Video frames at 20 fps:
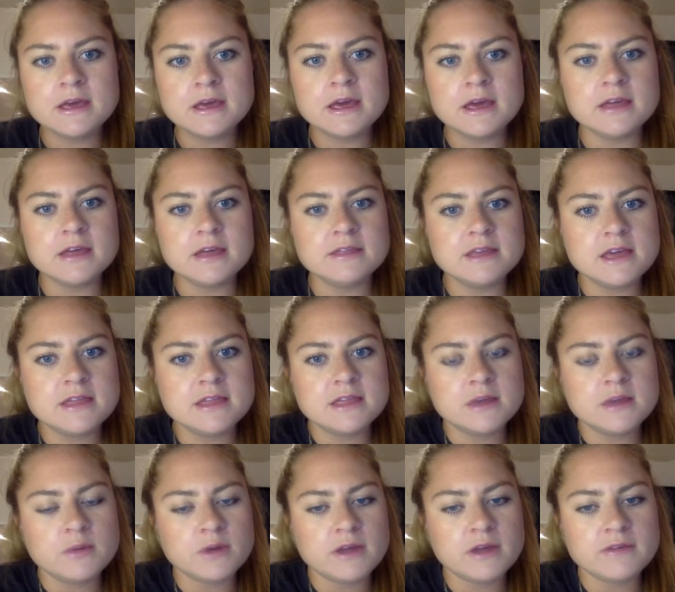And then
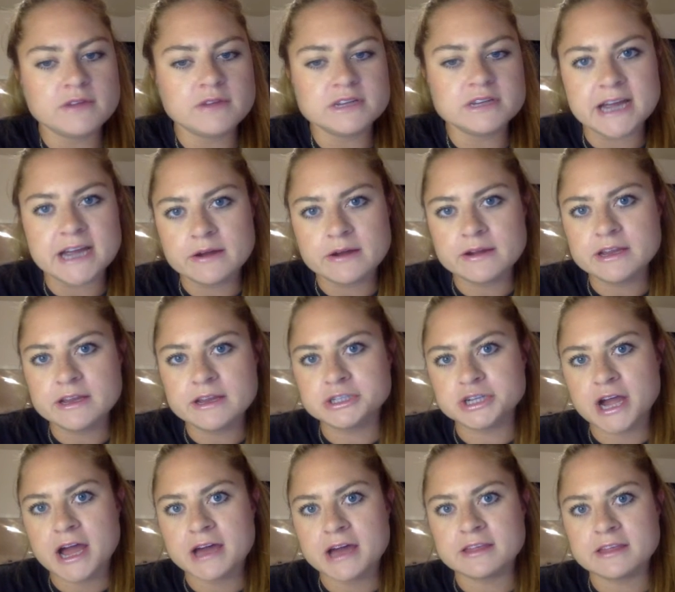they were given a diary to
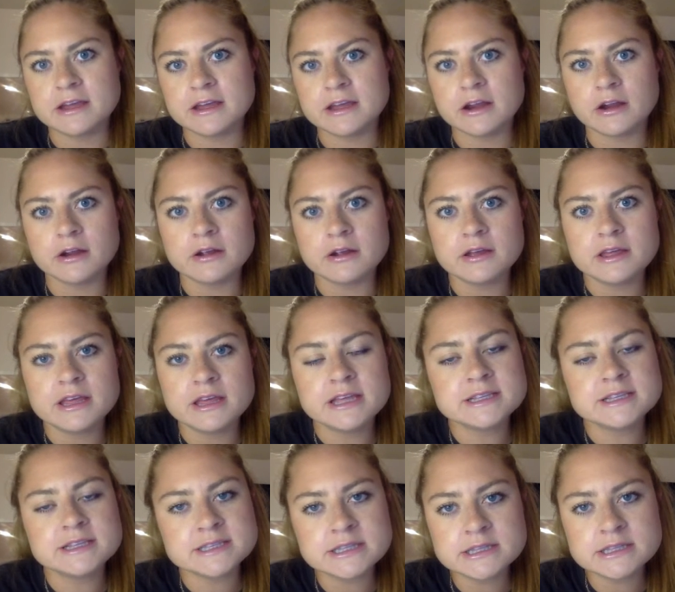track their
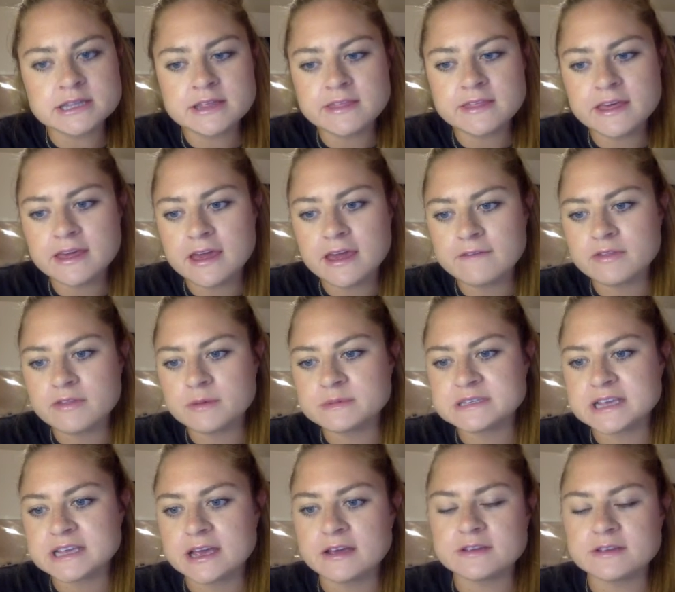insulin that they gave
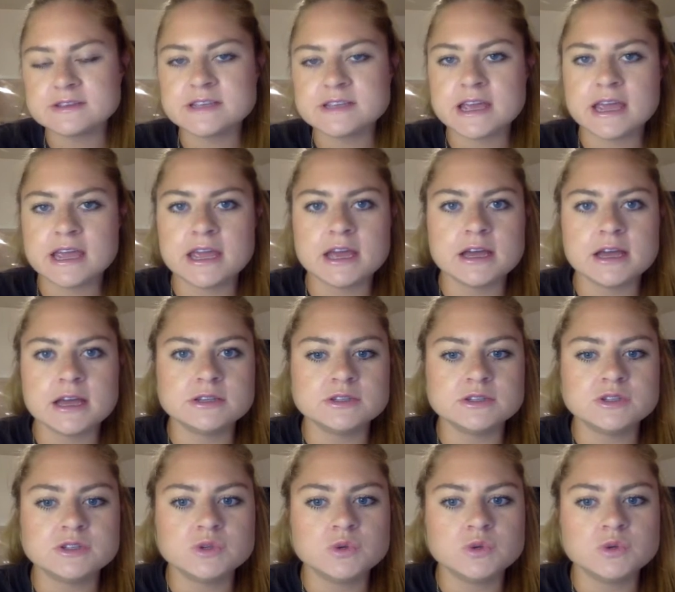themselves
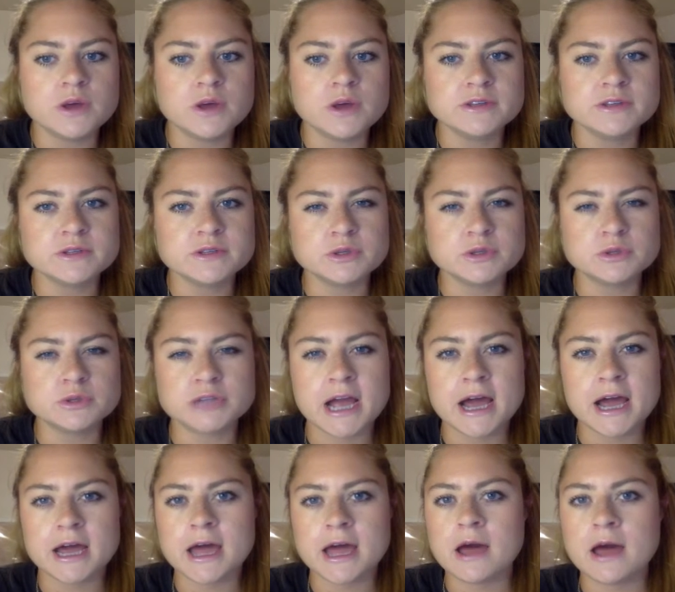and to also
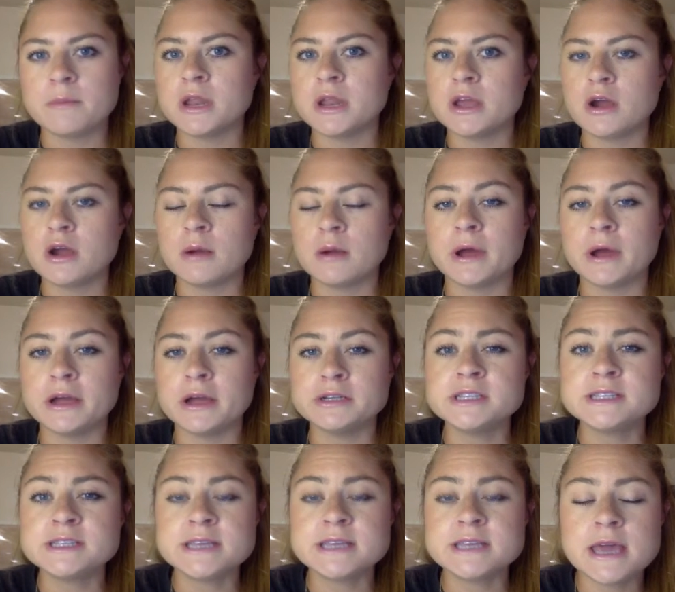track how many
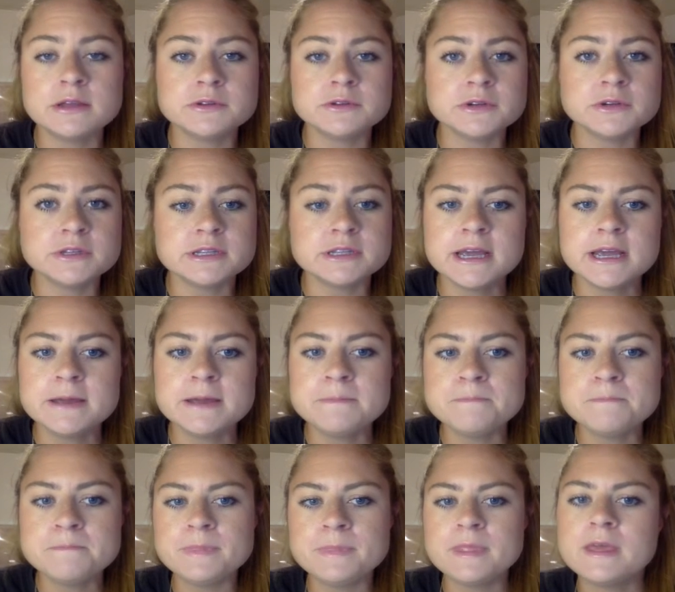carbohydrates they ate during the day.
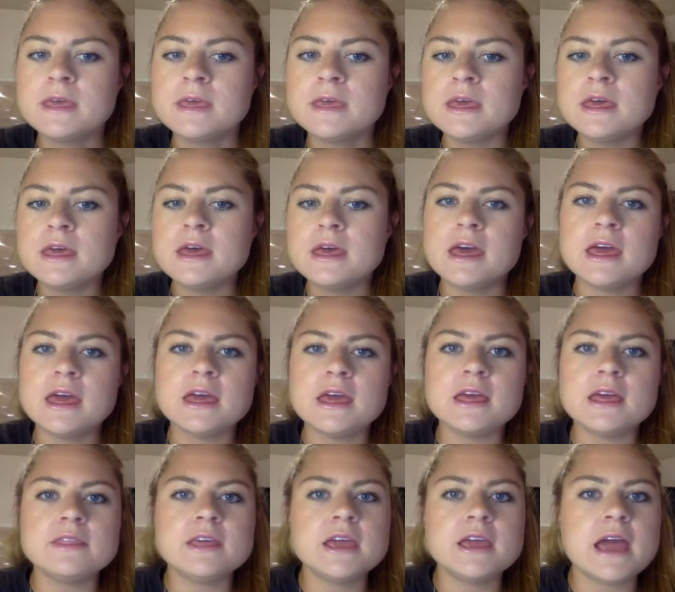
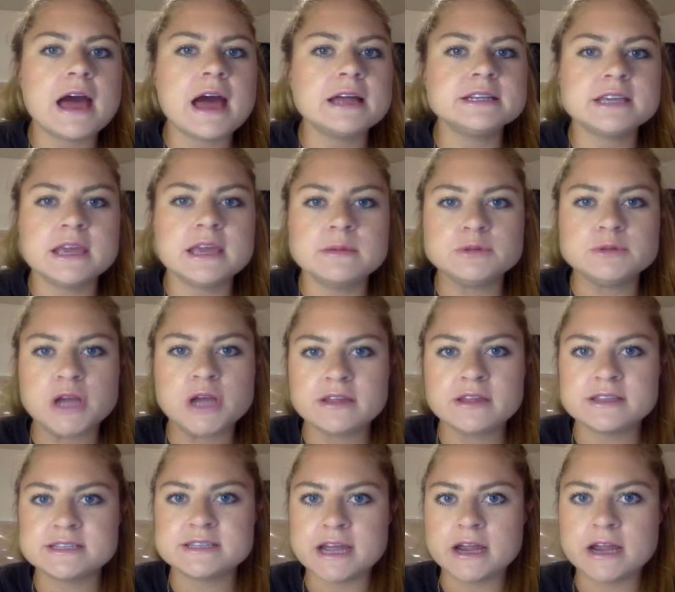And they had to keep track
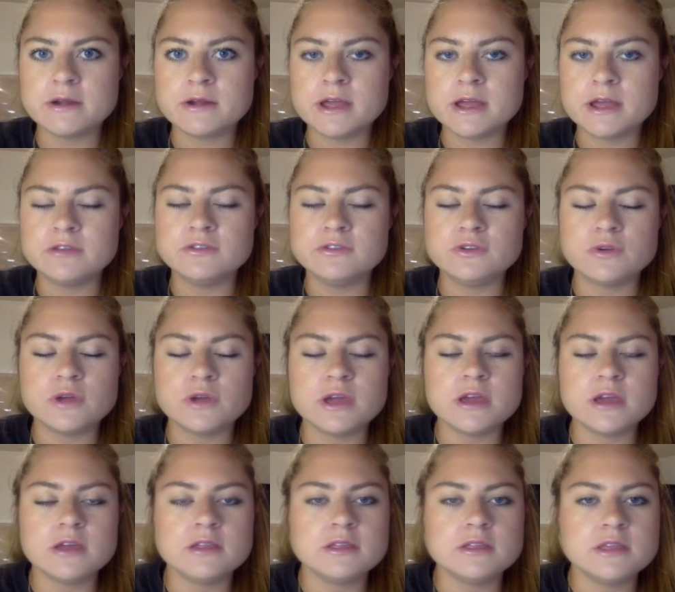of this diary
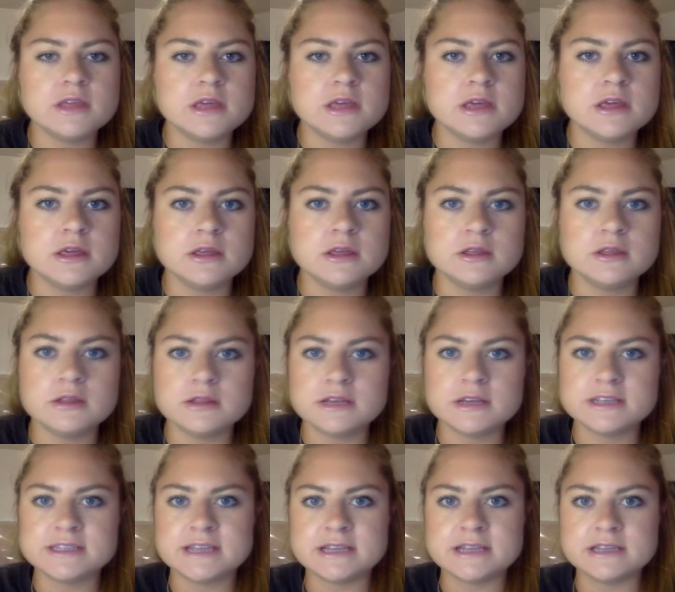during the
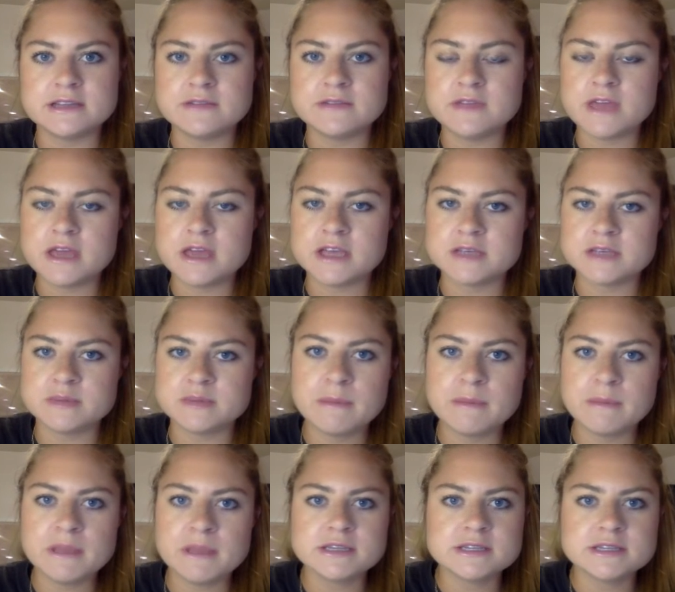extent of the
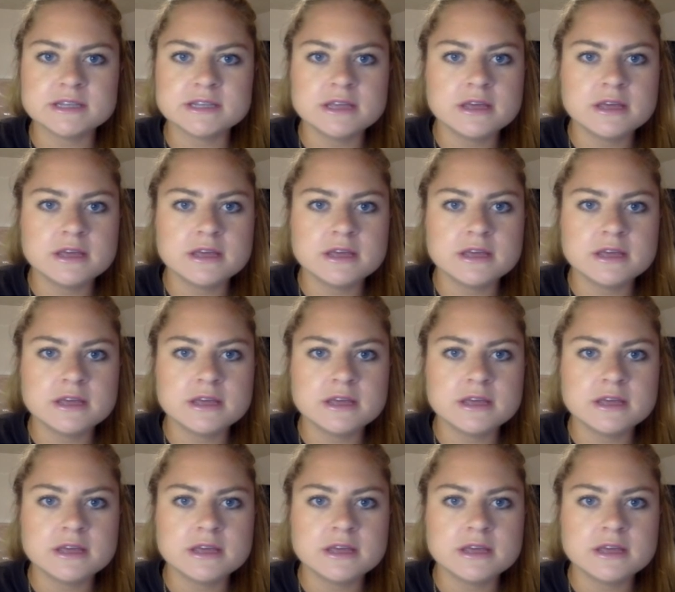experiment.